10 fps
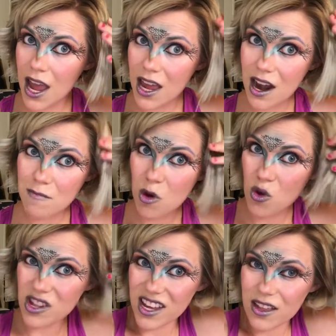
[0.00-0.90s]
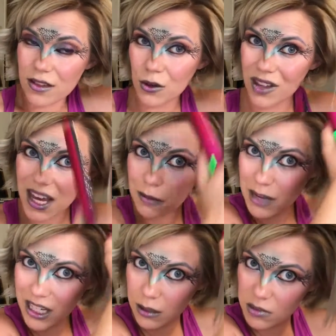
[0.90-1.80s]
And I'm pulling it through like a
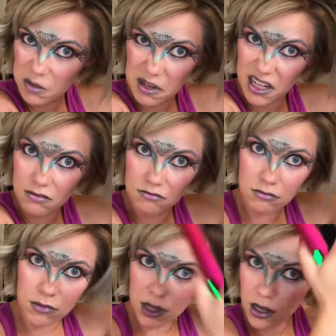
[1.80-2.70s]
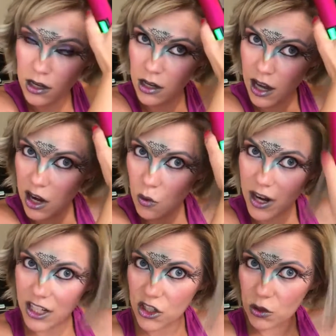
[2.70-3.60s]
medium speed. I don't
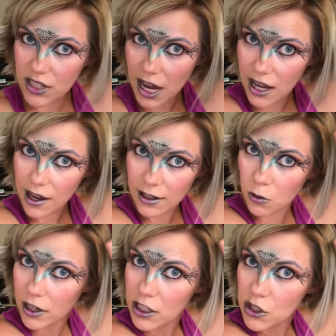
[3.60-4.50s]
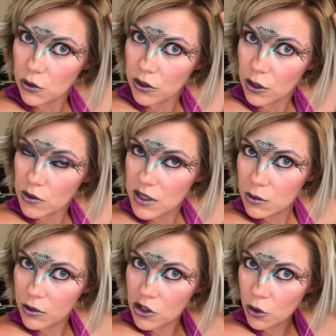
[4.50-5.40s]
want it too tight, I don't want it too
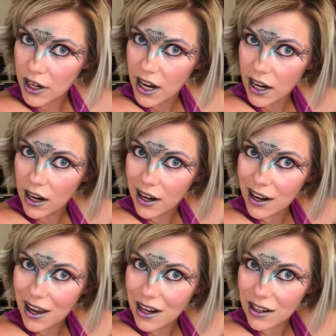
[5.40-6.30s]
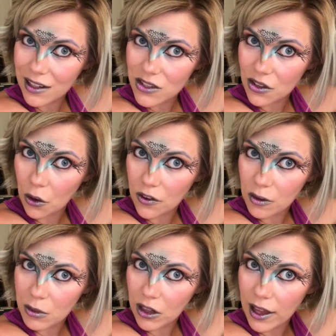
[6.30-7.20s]
loose. With short hair, it kind of gets thrown in
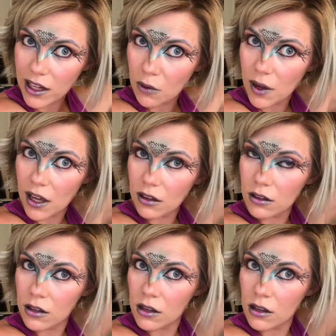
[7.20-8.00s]
the middle anyway.